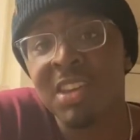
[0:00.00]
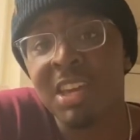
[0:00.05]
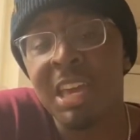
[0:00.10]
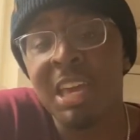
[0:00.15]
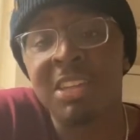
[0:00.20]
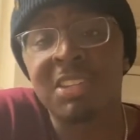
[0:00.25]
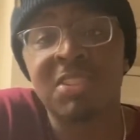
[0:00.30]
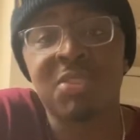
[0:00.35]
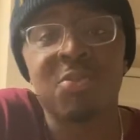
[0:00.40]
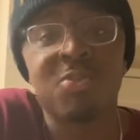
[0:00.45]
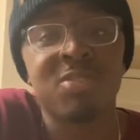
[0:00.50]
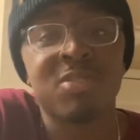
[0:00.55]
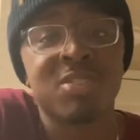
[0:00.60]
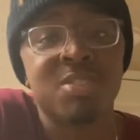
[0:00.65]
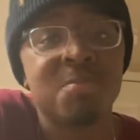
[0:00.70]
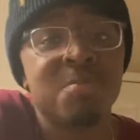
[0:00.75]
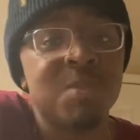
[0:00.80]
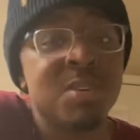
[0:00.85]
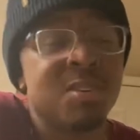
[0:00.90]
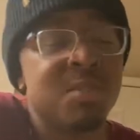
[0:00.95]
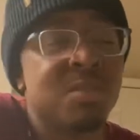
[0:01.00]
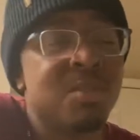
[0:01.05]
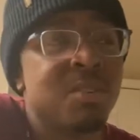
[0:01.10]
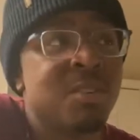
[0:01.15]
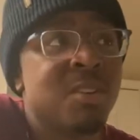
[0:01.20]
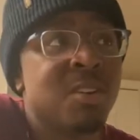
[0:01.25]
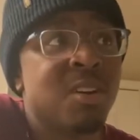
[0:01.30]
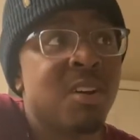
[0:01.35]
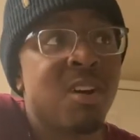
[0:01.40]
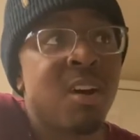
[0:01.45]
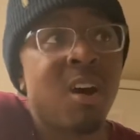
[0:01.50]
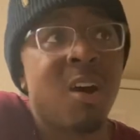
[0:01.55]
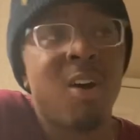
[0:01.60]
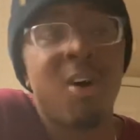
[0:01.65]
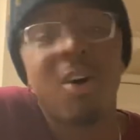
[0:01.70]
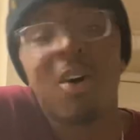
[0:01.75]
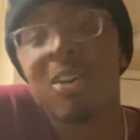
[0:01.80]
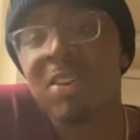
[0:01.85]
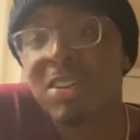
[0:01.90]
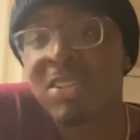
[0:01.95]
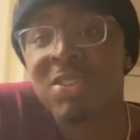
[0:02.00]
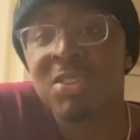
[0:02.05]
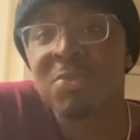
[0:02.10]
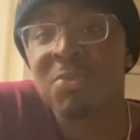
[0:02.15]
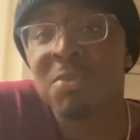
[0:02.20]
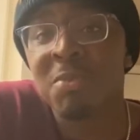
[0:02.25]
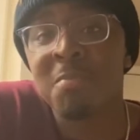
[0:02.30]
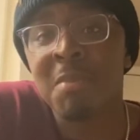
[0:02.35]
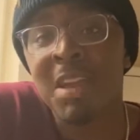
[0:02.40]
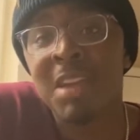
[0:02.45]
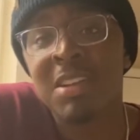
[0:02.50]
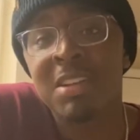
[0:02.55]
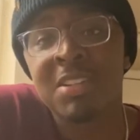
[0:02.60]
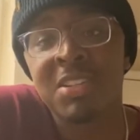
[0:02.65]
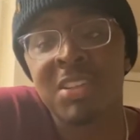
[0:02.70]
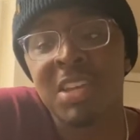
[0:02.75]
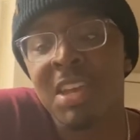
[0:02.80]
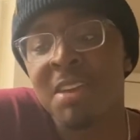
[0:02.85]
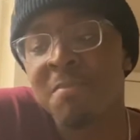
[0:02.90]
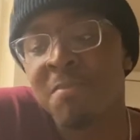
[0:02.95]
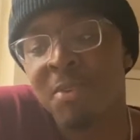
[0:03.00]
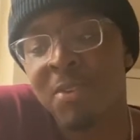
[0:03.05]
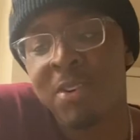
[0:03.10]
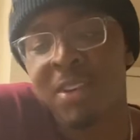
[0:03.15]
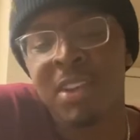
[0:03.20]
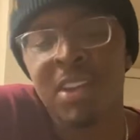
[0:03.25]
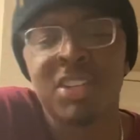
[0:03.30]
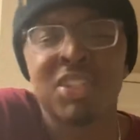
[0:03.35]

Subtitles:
it's going to be hard to remain in skateboarding,